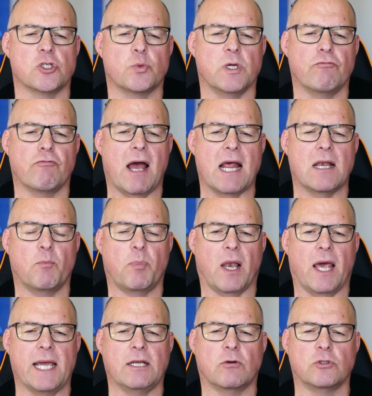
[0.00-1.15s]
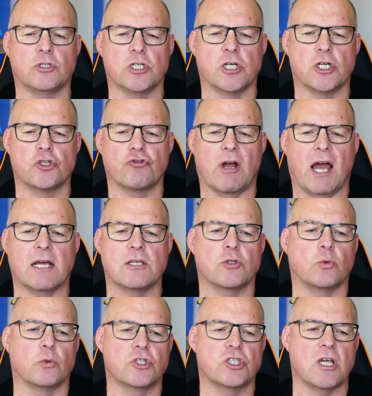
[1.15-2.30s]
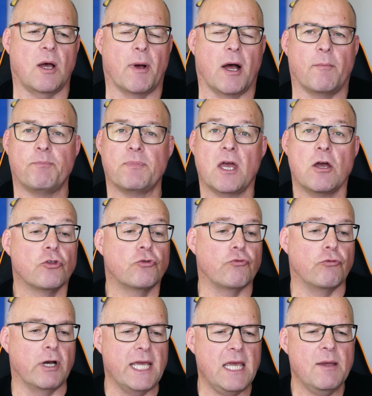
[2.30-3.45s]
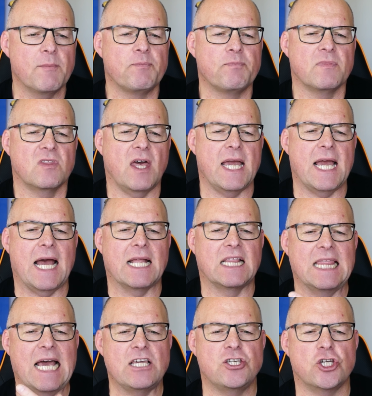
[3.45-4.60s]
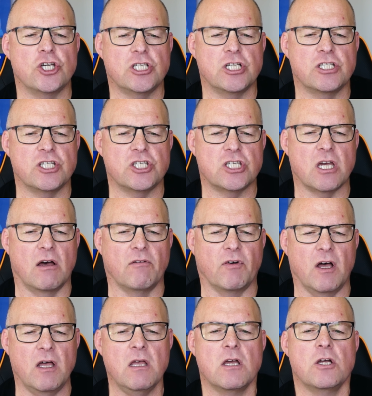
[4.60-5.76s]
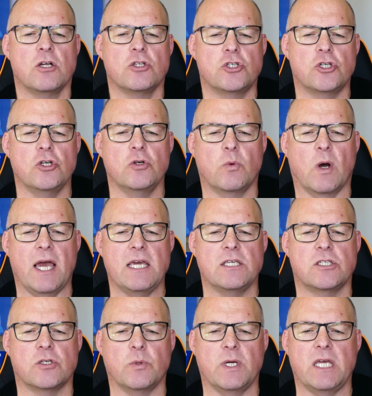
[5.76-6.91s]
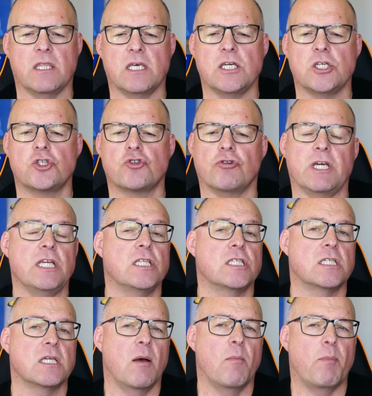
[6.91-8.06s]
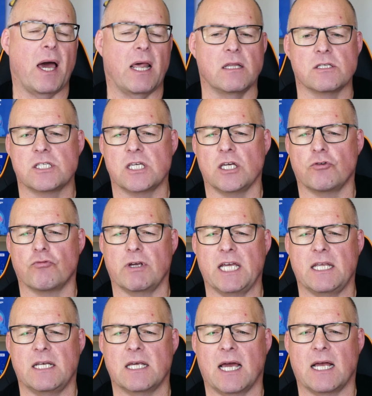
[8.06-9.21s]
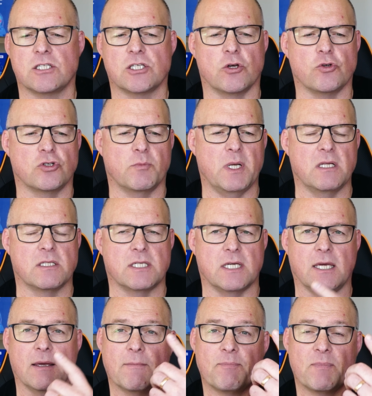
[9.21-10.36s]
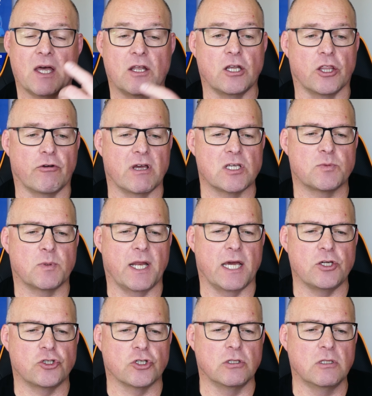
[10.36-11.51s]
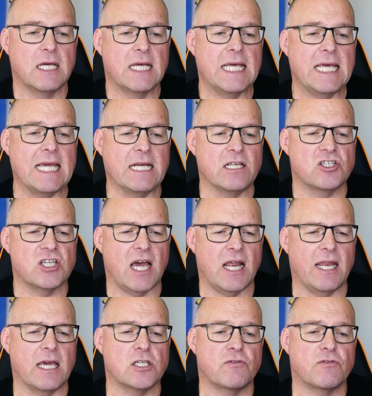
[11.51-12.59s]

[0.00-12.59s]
We ran and played on dirt tracks all summer. 3, they had leisure to discover 2 ways to eat these treats, balancing greed and sociability. Another explanation in italics.